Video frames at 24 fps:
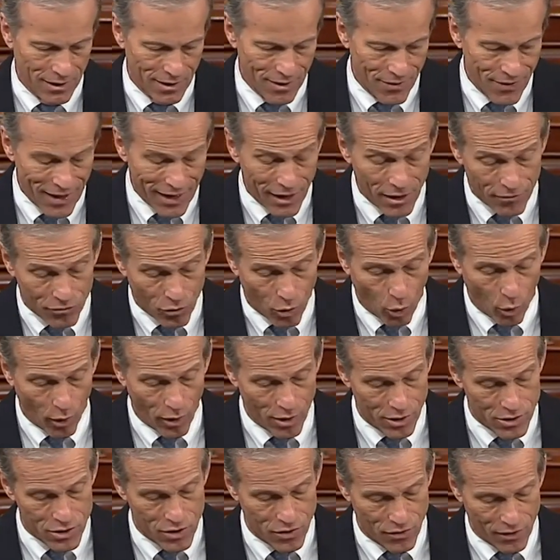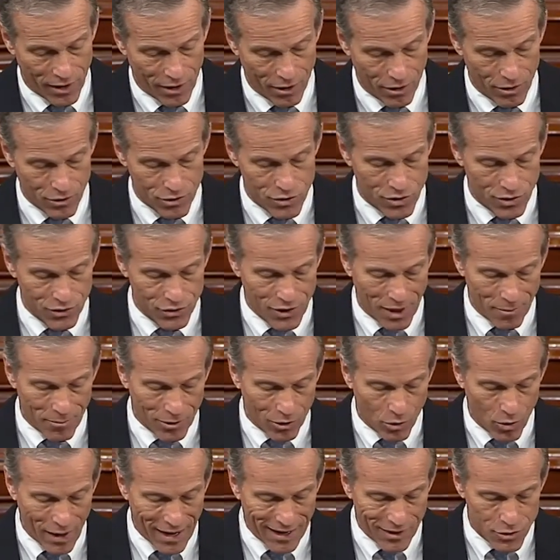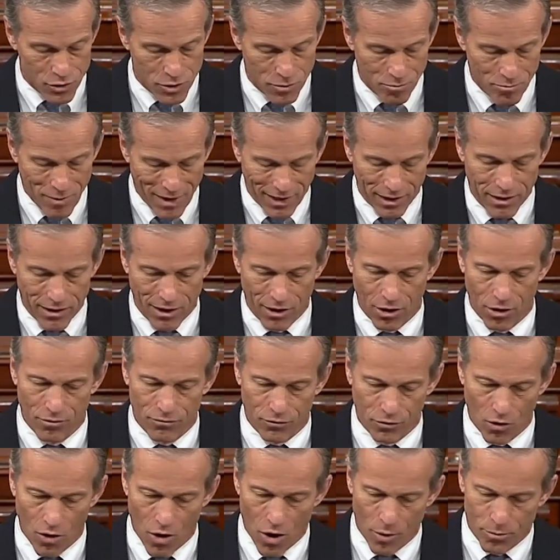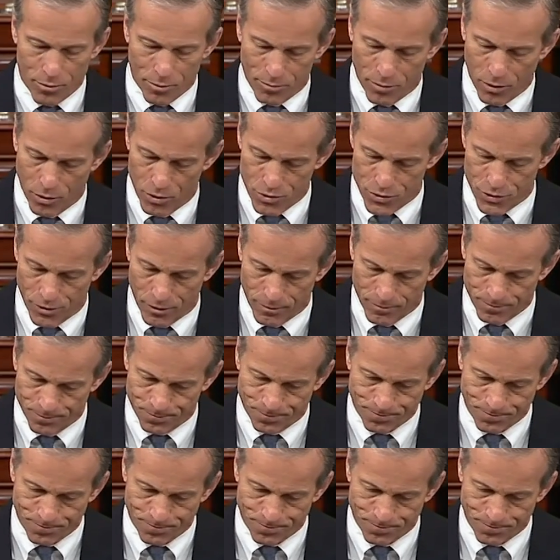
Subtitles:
Then, of course, there's Democrats' Medicare for All proposal.